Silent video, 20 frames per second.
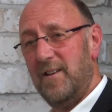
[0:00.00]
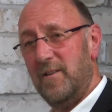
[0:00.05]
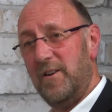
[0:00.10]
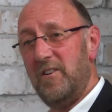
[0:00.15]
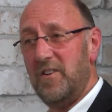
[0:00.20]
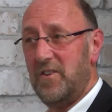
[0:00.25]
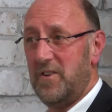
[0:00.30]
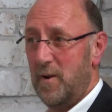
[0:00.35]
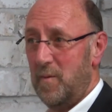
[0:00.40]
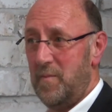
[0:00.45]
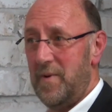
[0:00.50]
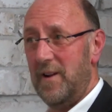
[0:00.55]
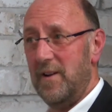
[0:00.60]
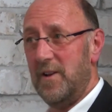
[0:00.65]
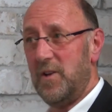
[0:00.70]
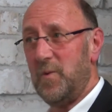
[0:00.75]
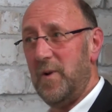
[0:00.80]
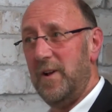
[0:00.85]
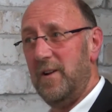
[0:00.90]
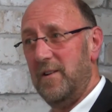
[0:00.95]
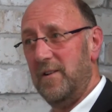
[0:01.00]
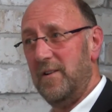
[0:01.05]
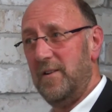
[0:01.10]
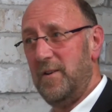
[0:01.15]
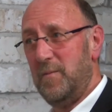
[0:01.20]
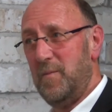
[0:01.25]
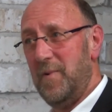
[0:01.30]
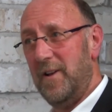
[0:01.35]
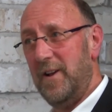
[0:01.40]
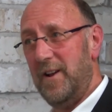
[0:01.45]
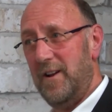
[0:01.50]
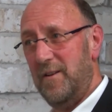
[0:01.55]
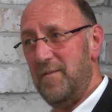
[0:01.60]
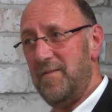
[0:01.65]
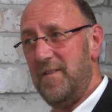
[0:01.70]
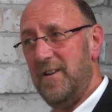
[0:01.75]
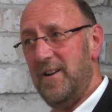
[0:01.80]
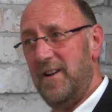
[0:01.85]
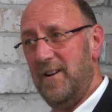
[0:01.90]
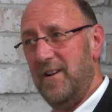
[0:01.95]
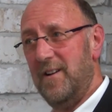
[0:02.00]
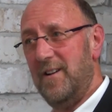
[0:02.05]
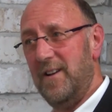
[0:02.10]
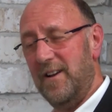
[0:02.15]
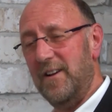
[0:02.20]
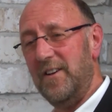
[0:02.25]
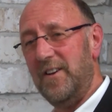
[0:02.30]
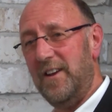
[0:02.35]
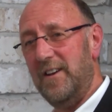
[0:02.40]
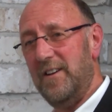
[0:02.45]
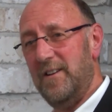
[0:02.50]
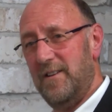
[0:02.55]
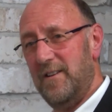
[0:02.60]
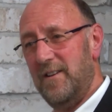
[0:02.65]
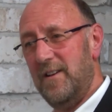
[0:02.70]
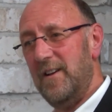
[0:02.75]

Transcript: and Crystal Palace went on to play in the final yeah. that year.